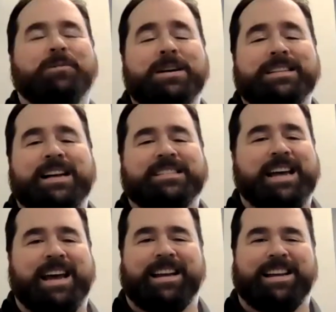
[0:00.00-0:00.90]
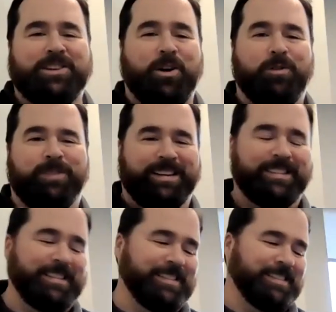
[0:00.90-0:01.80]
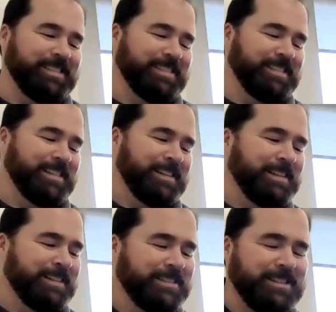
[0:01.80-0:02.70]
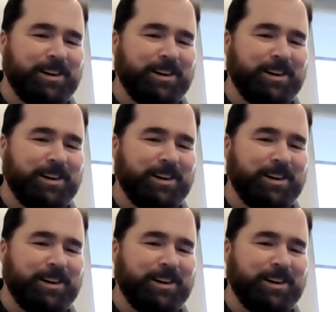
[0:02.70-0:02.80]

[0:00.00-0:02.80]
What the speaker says: Once I say it, it's over. So,